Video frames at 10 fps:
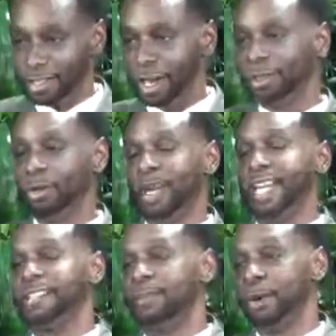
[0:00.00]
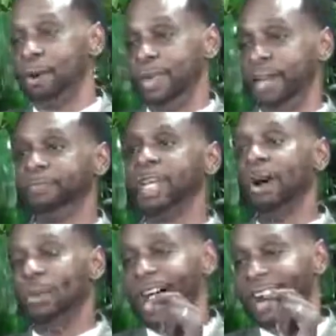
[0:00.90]
tucked away in suburbia,
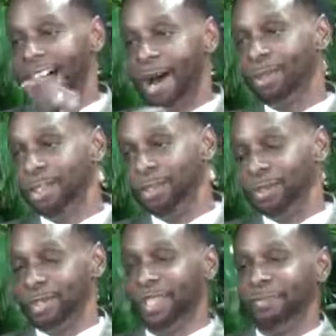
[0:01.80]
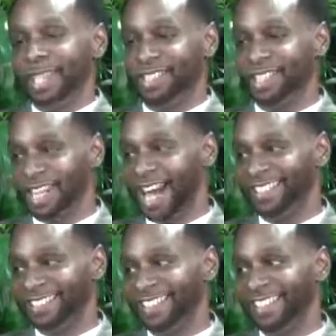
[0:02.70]
while our children are being
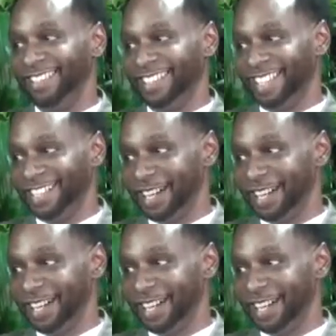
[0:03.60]
shot in